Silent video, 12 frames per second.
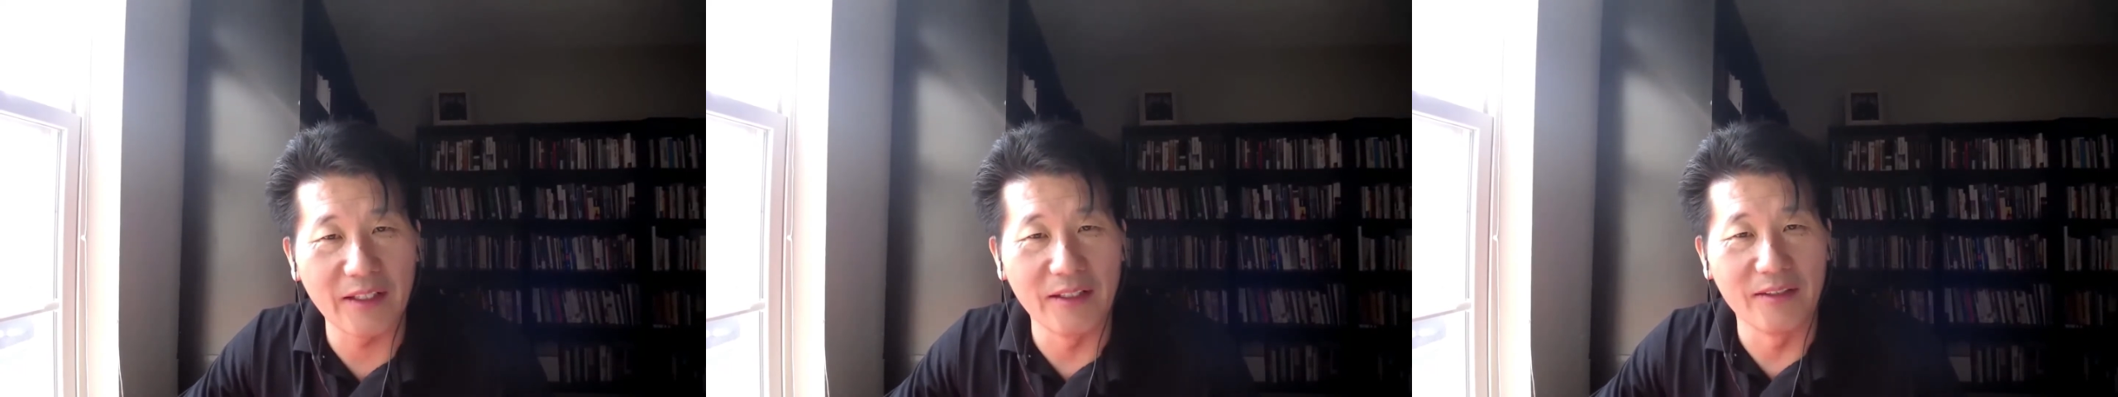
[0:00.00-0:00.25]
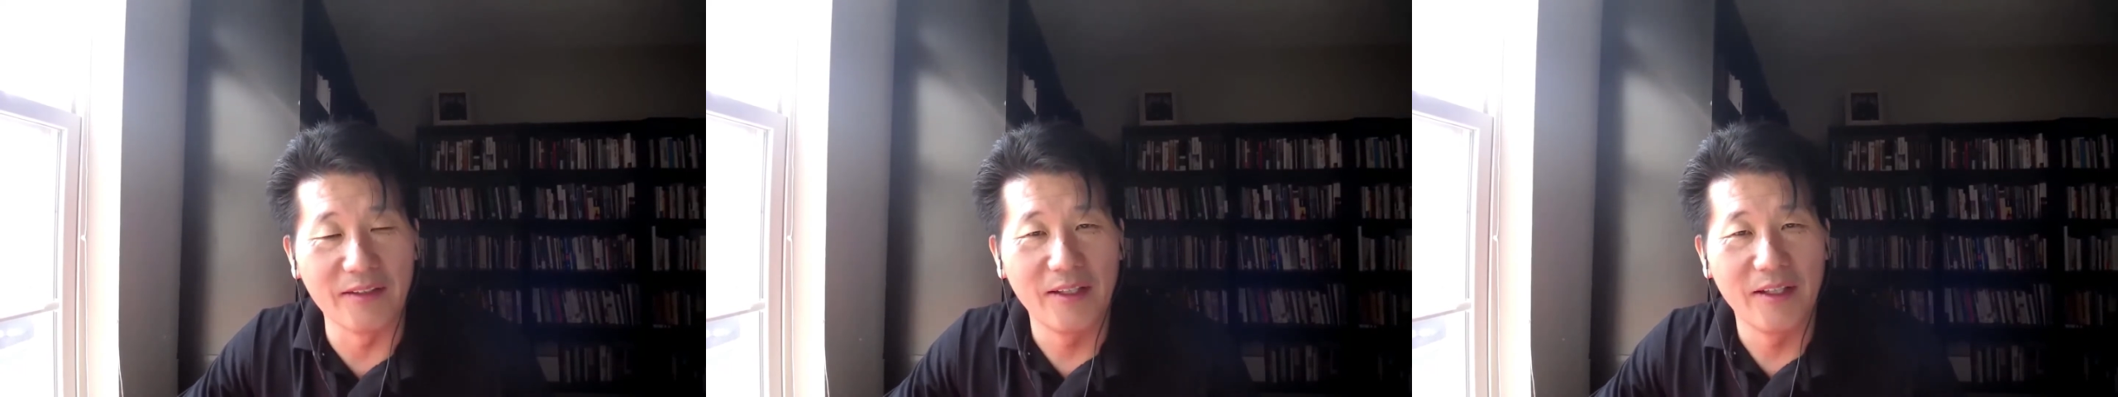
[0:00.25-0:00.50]

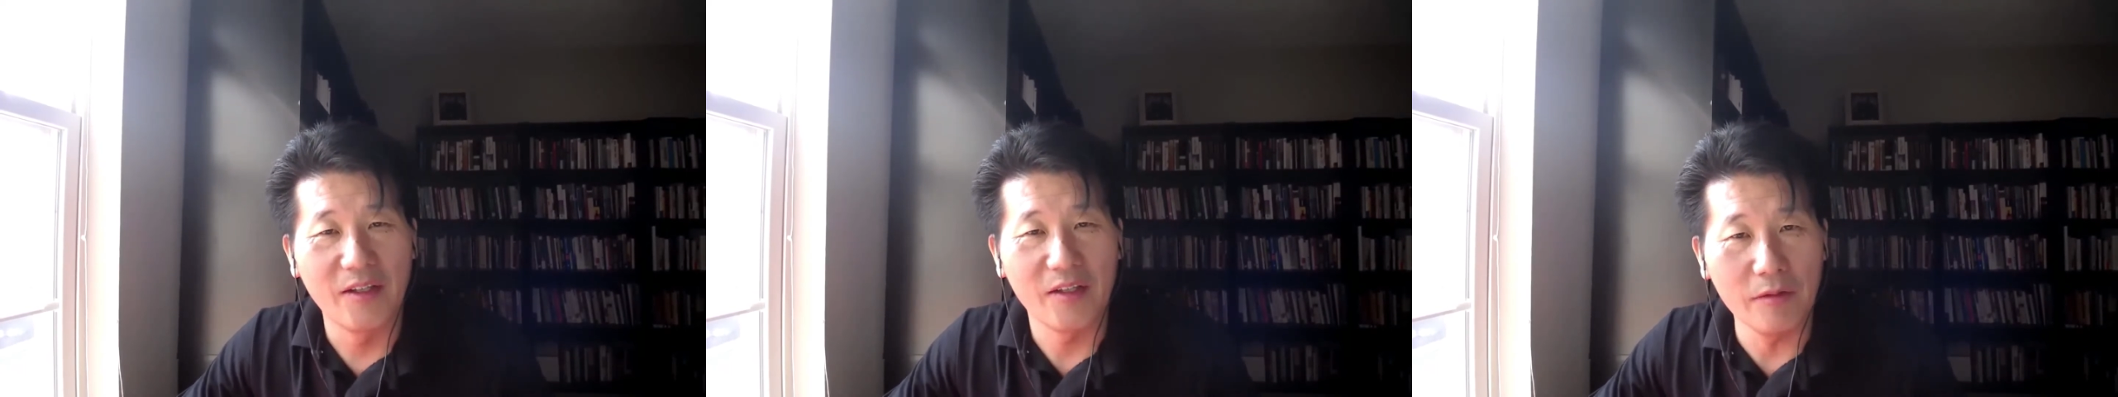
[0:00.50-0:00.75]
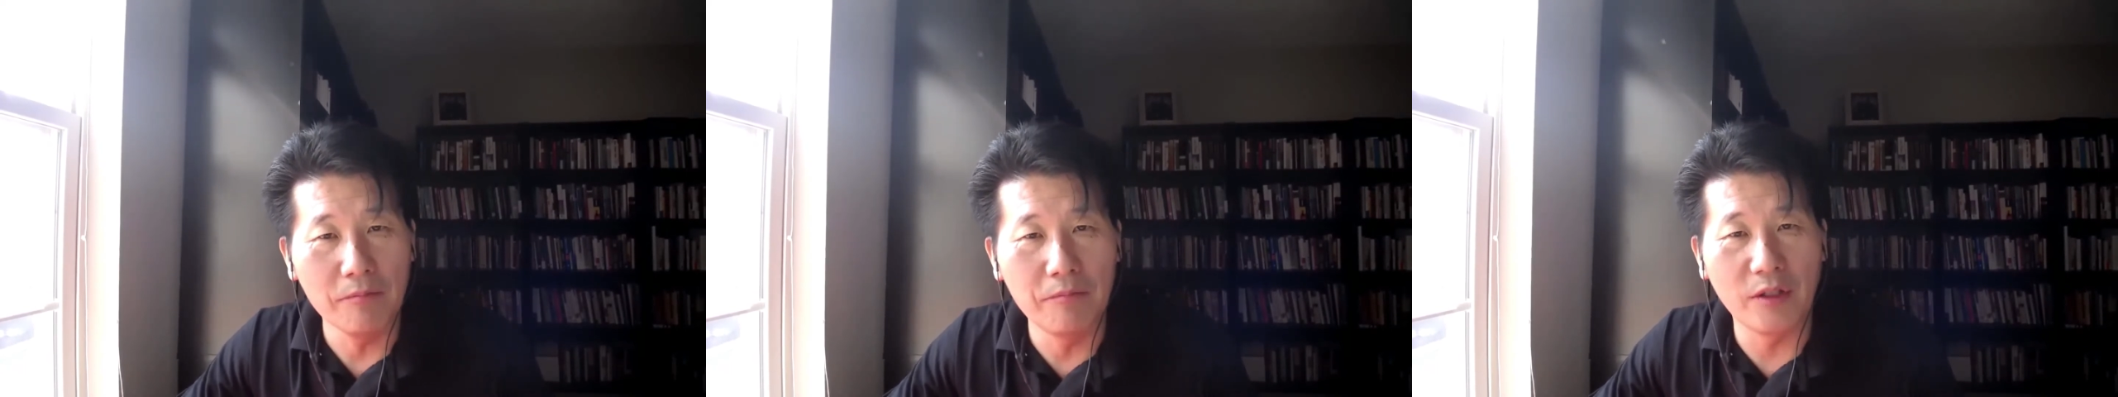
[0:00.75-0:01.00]
and
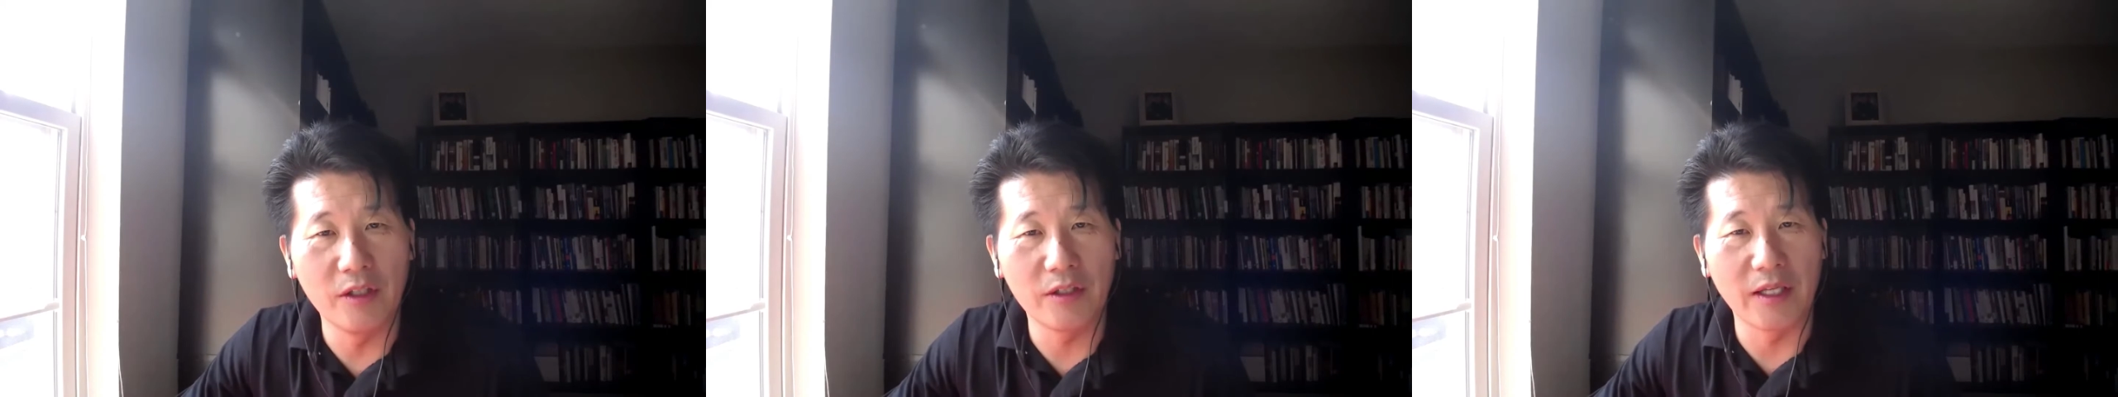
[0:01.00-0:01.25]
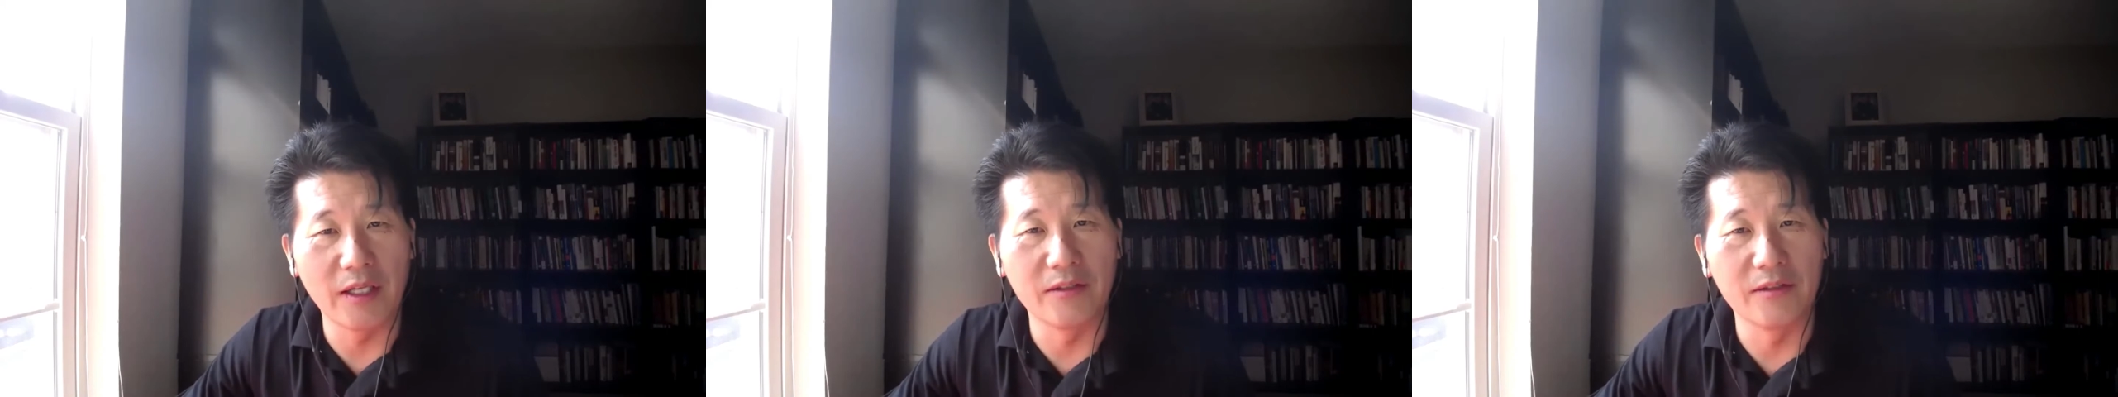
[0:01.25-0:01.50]

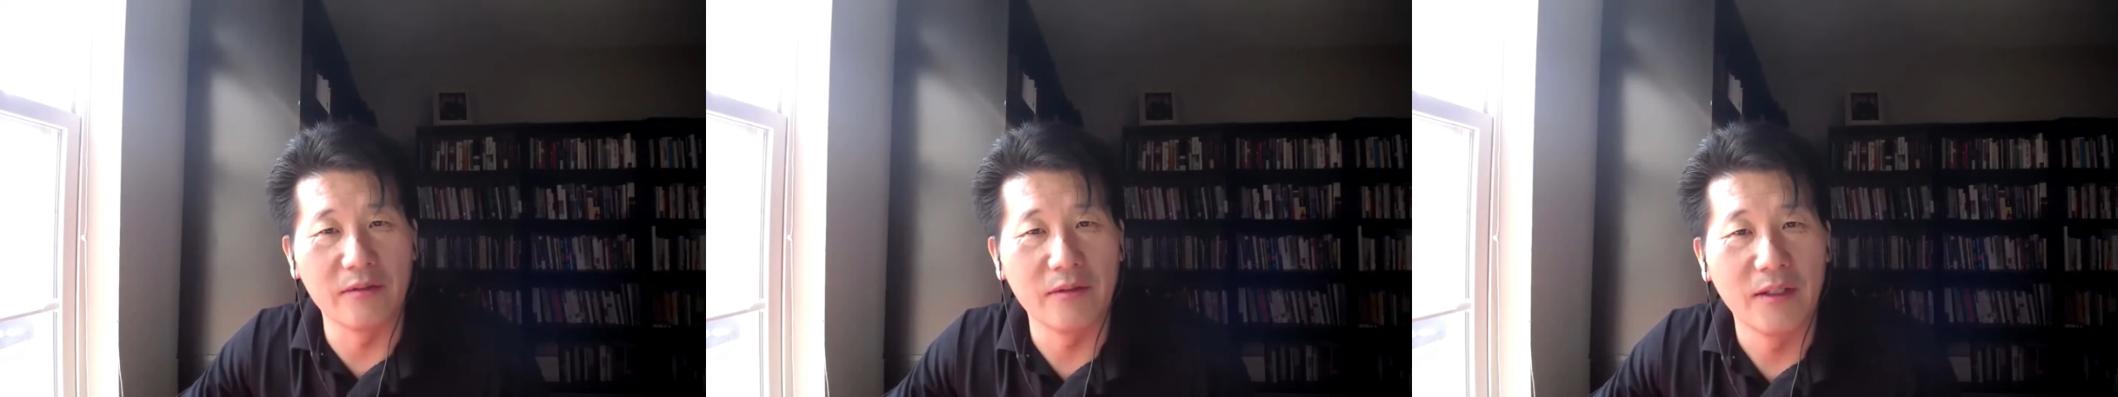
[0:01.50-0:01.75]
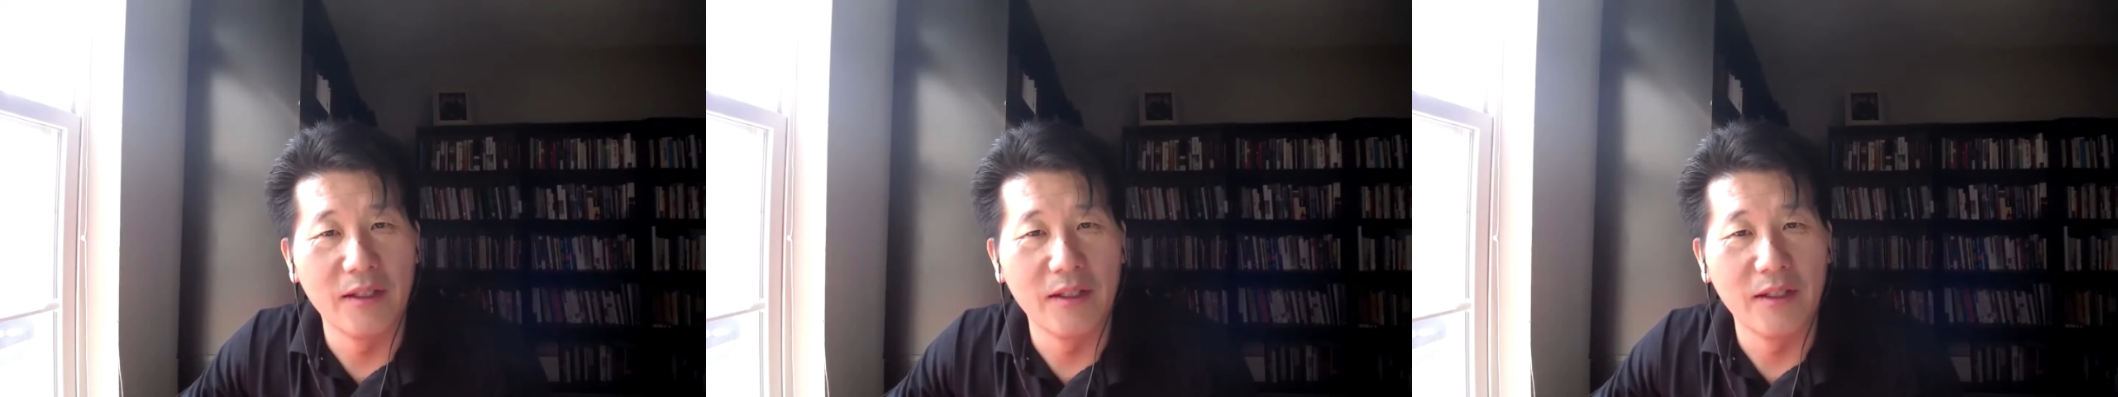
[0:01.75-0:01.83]
input and